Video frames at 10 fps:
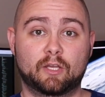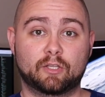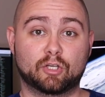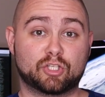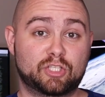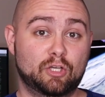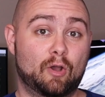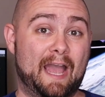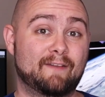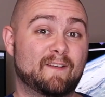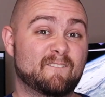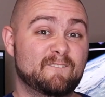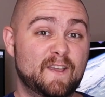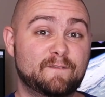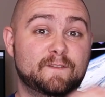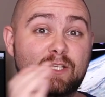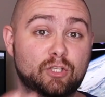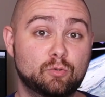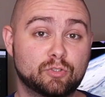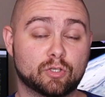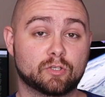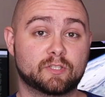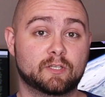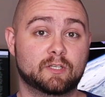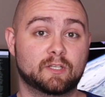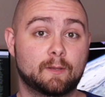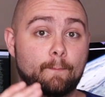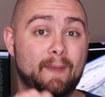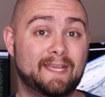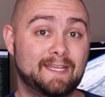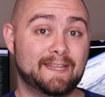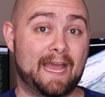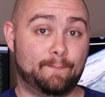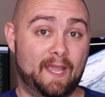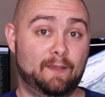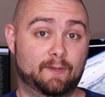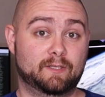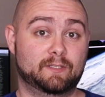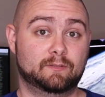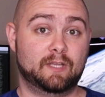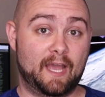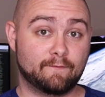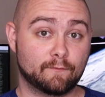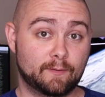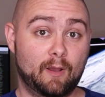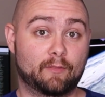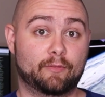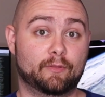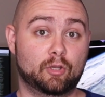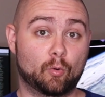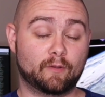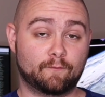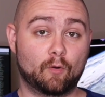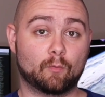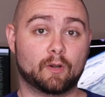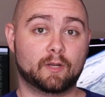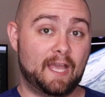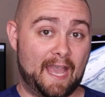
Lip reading: You're still having 50 users making that payment every month going forward.